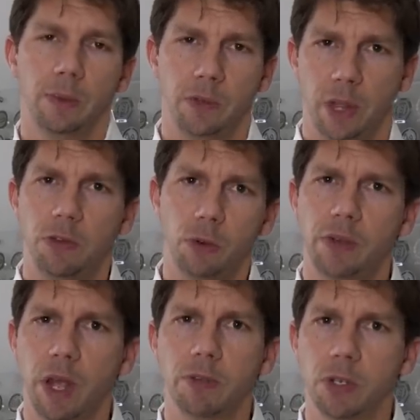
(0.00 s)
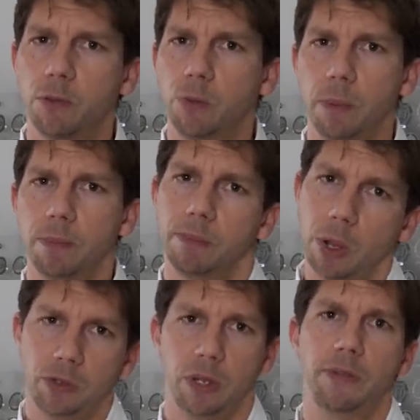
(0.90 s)
So that sort of covers off what
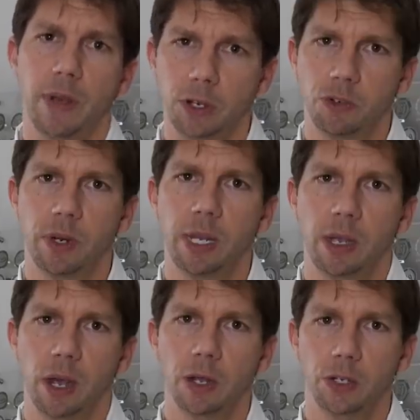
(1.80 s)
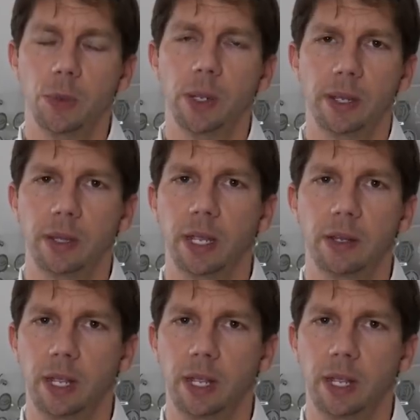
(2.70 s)
most of the factory are doing.